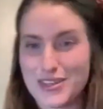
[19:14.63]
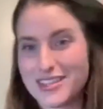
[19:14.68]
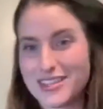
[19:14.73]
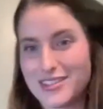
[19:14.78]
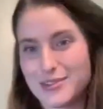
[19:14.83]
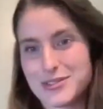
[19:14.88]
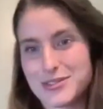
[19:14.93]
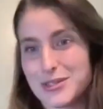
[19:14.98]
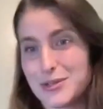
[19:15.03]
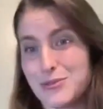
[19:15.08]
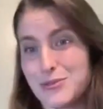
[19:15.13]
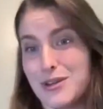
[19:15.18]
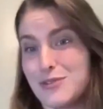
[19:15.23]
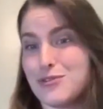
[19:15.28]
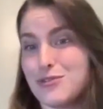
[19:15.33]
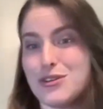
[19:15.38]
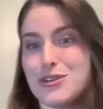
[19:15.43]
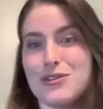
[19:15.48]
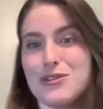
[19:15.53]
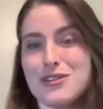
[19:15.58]
there's no way
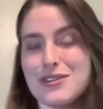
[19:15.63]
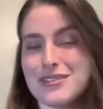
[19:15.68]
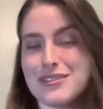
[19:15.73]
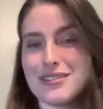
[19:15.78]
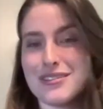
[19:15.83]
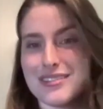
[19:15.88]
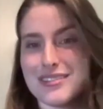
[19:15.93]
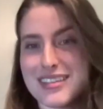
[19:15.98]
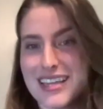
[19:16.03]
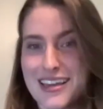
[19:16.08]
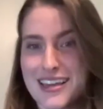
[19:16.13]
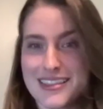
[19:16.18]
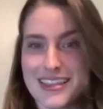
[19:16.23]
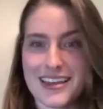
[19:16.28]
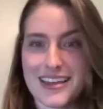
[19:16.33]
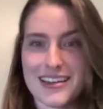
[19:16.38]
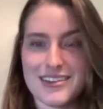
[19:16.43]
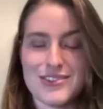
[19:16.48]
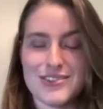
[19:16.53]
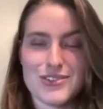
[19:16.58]
for you to take
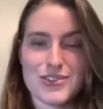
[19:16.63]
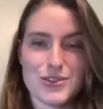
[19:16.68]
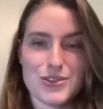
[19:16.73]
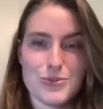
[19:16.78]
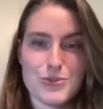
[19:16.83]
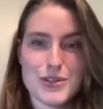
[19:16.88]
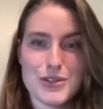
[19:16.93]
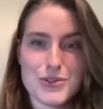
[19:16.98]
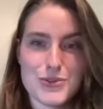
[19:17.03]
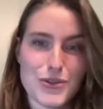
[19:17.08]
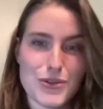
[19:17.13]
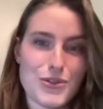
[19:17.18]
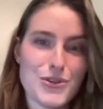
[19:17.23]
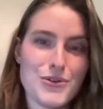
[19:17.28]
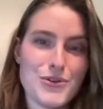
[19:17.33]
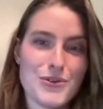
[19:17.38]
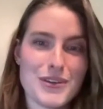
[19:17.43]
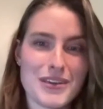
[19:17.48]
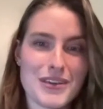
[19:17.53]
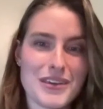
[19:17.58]
that into the woods with
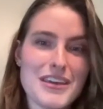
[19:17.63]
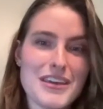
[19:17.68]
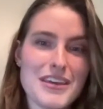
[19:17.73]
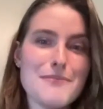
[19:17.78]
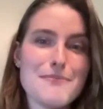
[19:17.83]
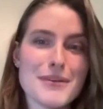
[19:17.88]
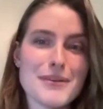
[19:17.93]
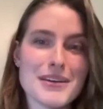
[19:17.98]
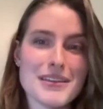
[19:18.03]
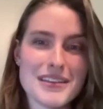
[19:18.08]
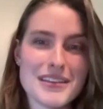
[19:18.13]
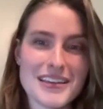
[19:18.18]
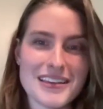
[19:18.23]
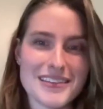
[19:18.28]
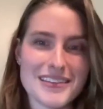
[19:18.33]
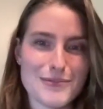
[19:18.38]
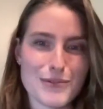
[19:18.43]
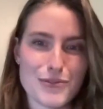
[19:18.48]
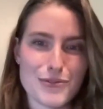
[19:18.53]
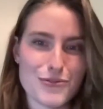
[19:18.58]
you and keep
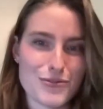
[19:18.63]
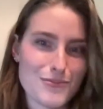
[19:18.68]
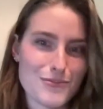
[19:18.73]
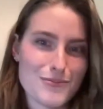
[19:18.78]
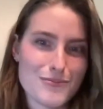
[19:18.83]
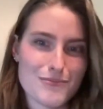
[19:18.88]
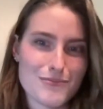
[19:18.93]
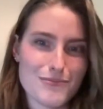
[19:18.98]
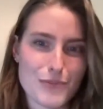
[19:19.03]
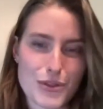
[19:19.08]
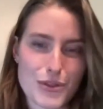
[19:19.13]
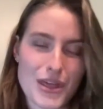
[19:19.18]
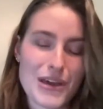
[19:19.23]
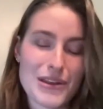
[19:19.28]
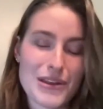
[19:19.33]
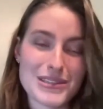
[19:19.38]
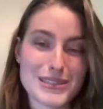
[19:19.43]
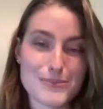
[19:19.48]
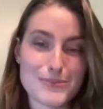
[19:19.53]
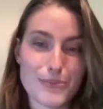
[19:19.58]
it without
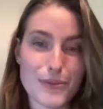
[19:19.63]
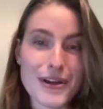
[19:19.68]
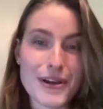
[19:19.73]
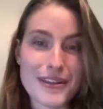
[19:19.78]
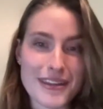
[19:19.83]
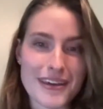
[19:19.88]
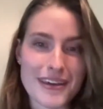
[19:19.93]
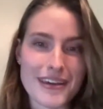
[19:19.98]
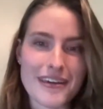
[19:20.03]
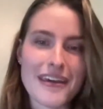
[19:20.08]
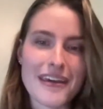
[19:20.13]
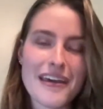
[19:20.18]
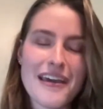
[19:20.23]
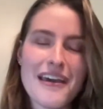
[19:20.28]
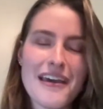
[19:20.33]
it spoiling.